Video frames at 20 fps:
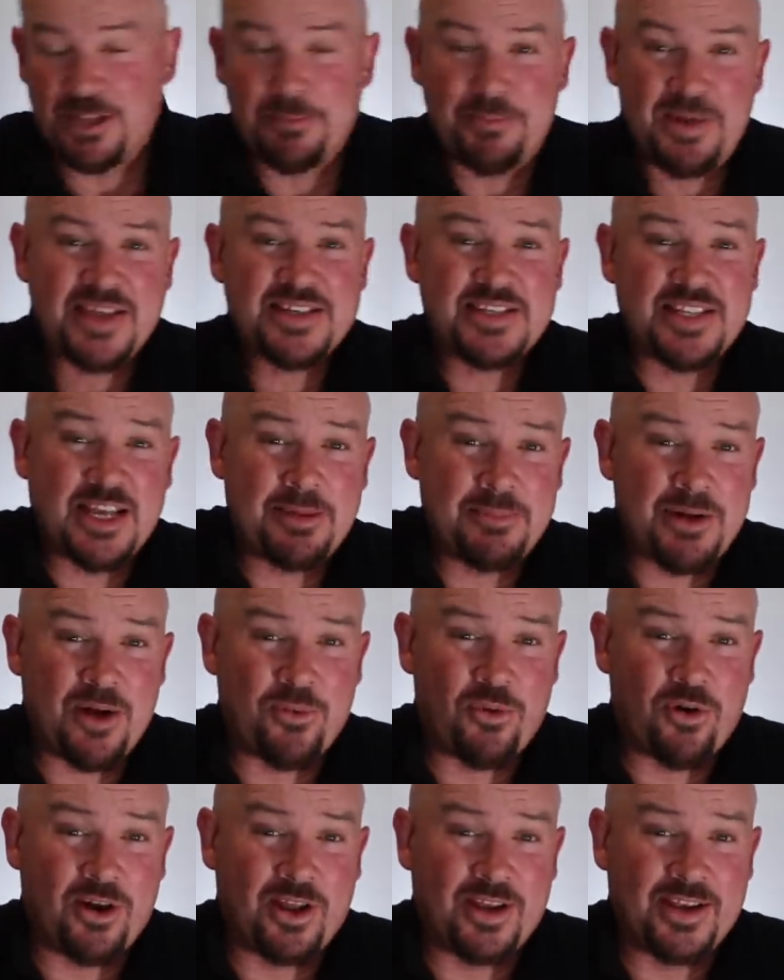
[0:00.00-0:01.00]
the best thing about
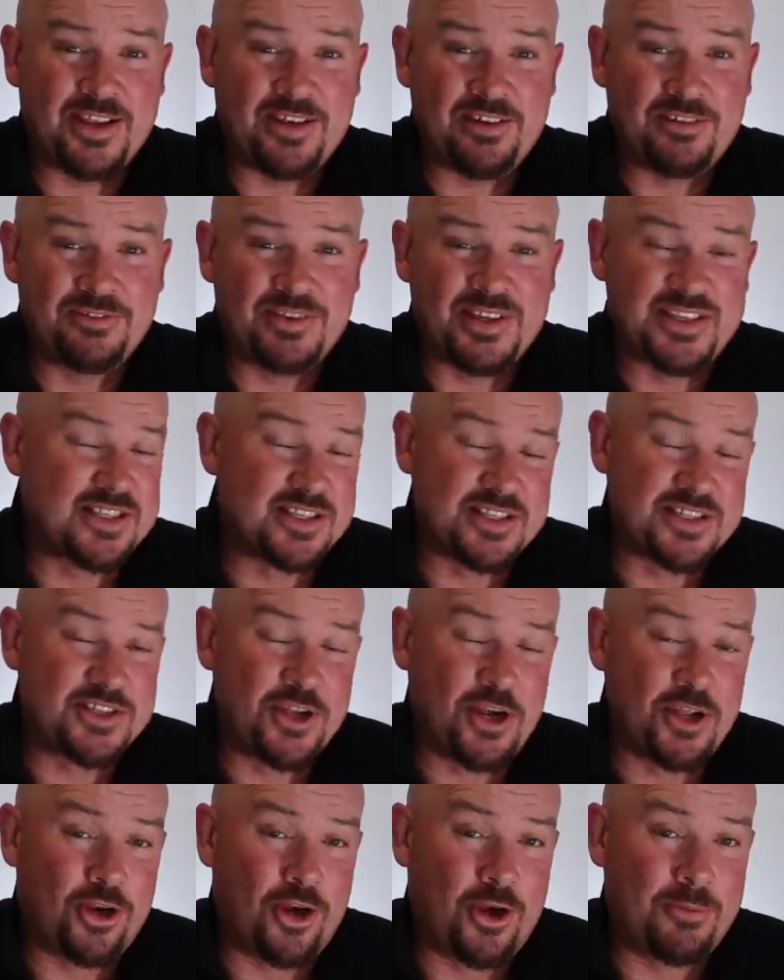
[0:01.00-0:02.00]
where I live is that there's
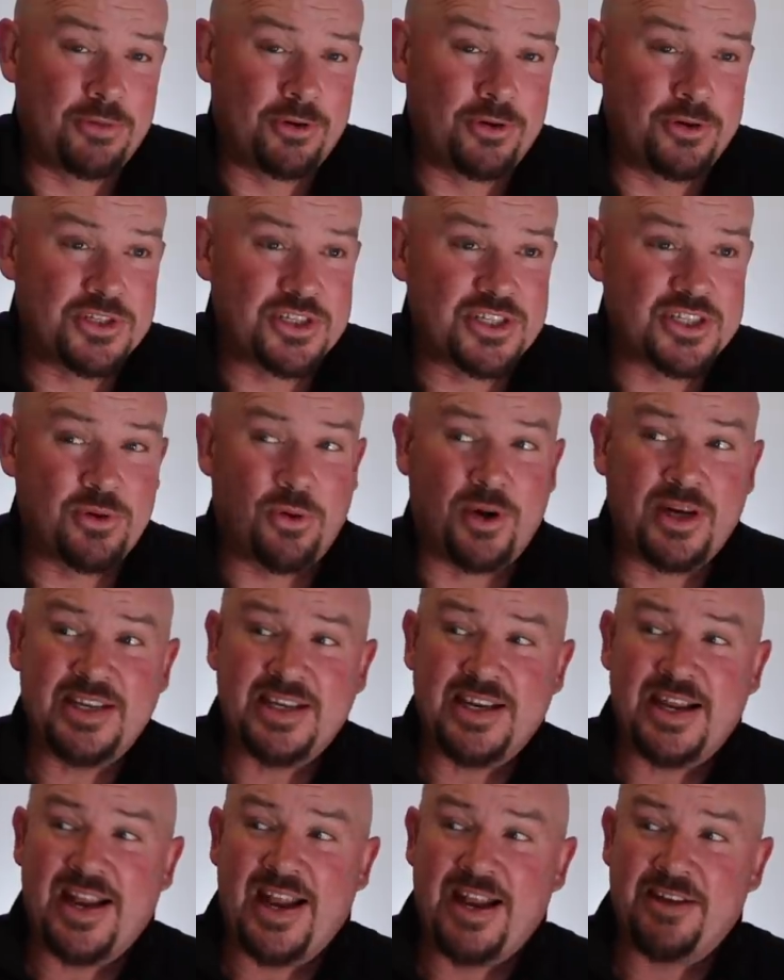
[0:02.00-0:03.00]
no light pollution. So I can
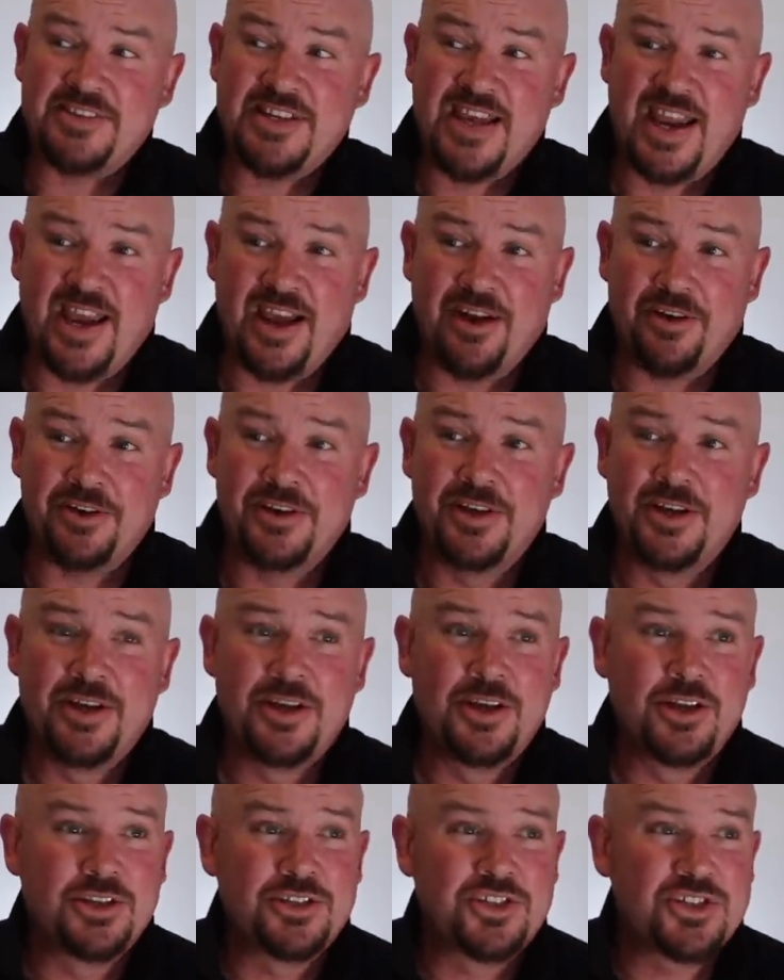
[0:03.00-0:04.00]
get out of town,
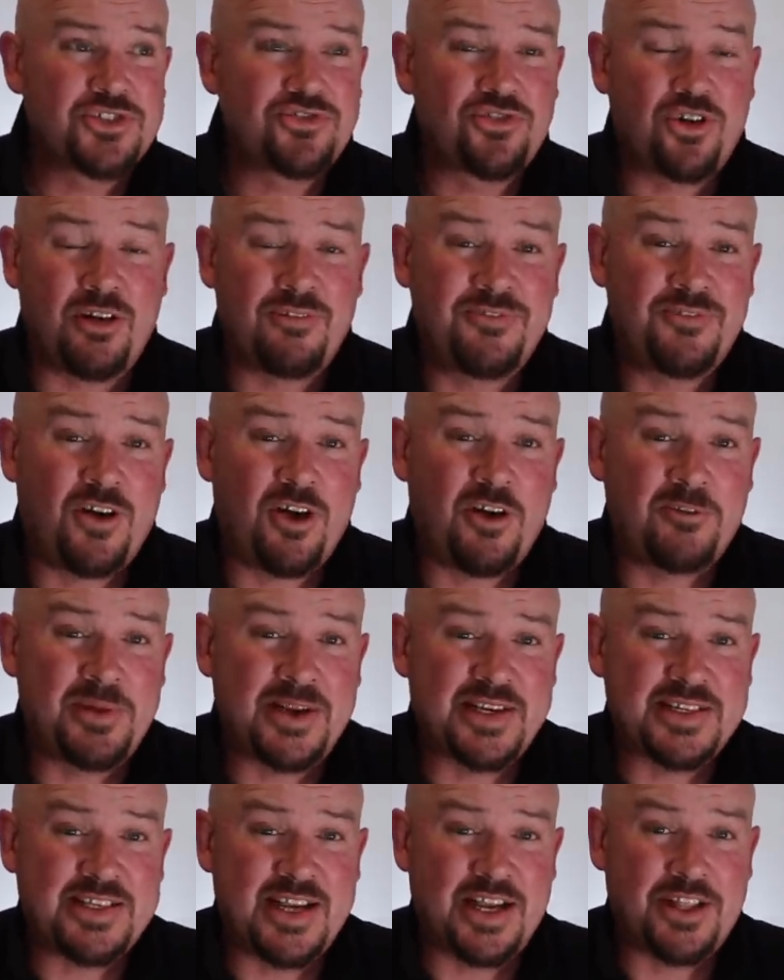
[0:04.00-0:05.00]
just drive five
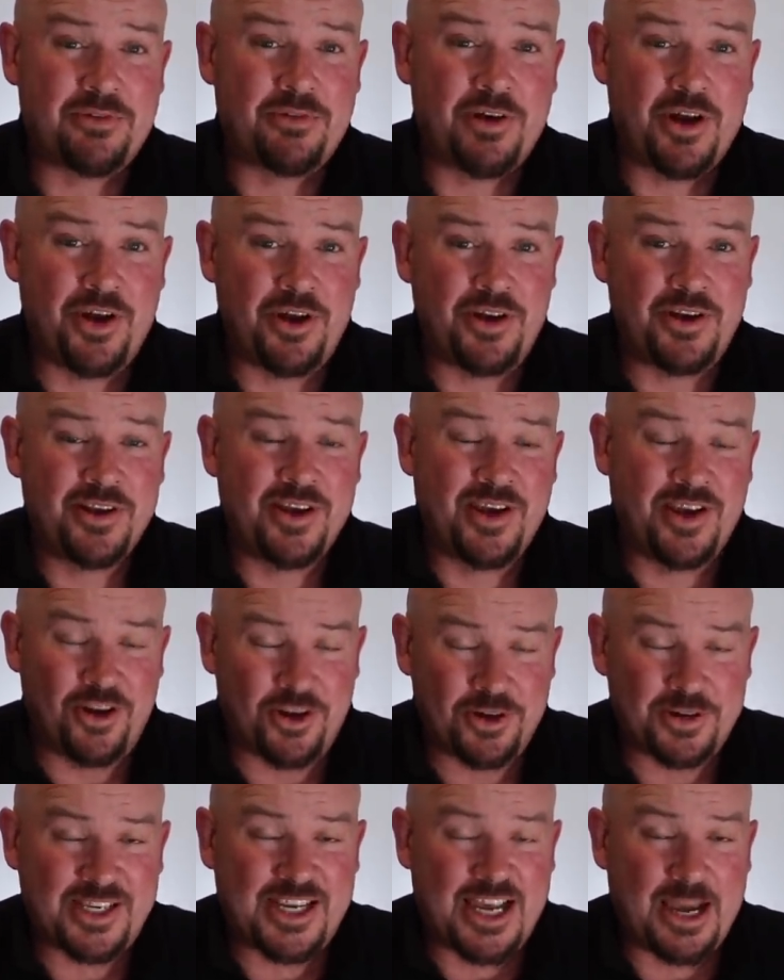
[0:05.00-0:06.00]
minutes down the road, and I
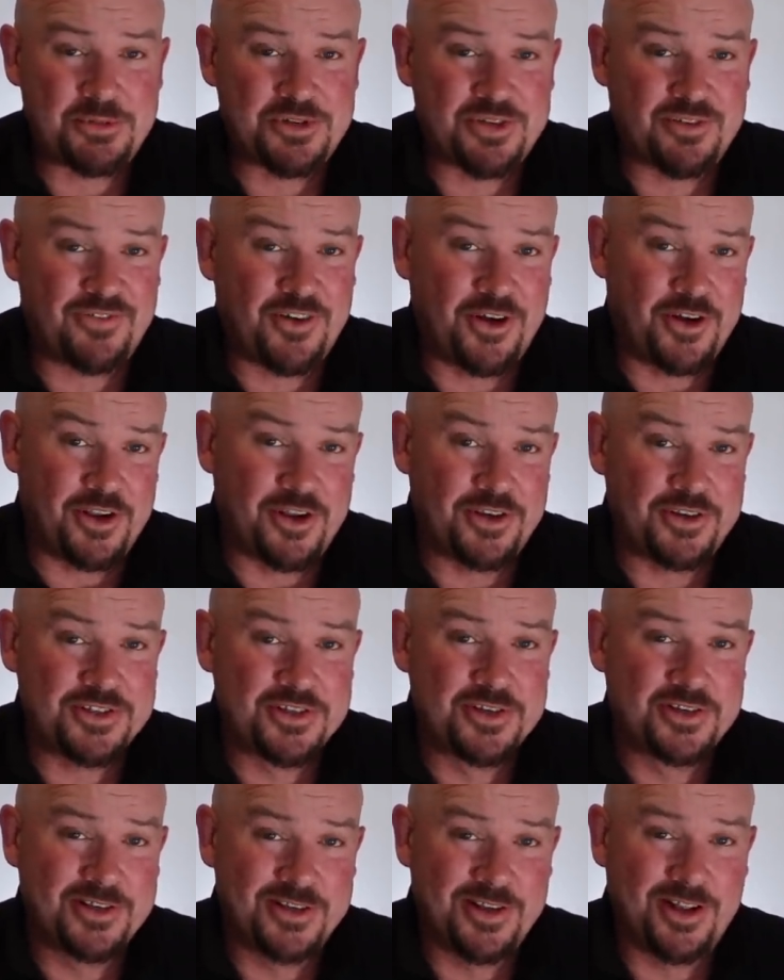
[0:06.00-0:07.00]
can capture photos
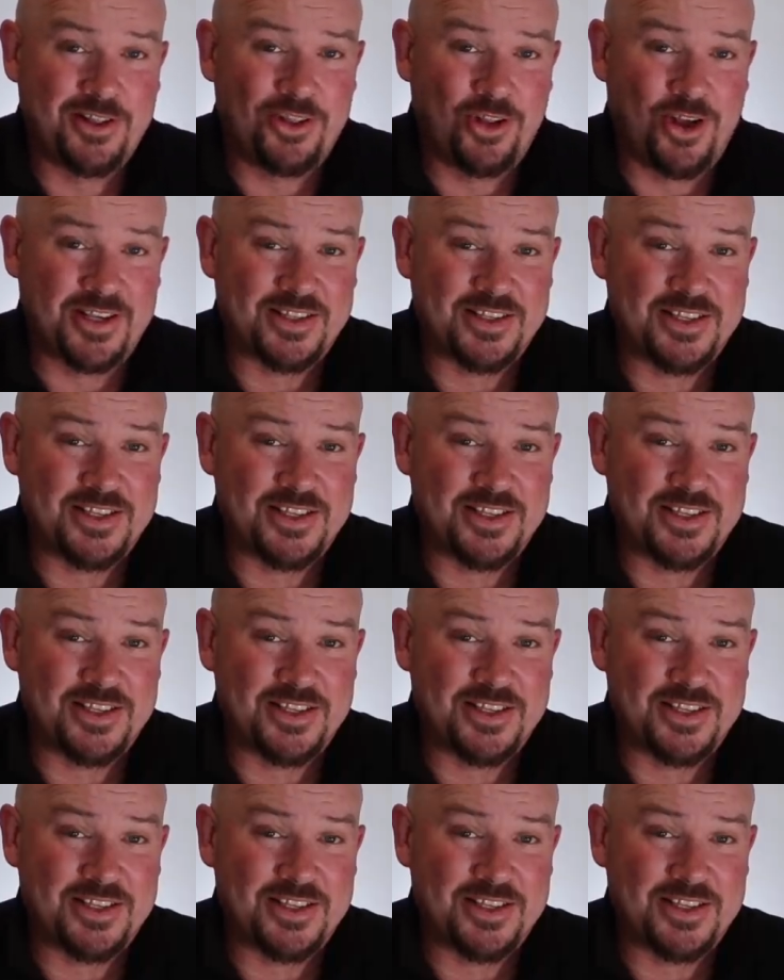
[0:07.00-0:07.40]
like